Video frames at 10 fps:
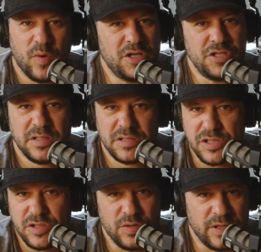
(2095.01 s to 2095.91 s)
watching it
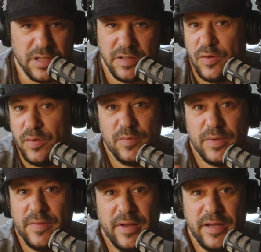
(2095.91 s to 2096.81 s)
just know you're not the only
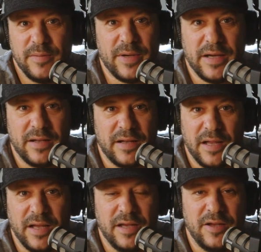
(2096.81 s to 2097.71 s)
one thinking about it
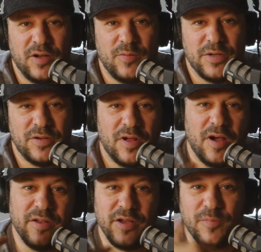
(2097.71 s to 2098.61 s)
like you know when you're
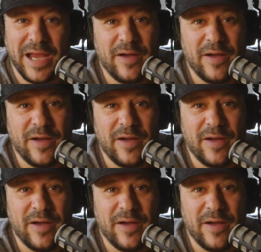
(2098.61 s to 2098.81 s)
talking to your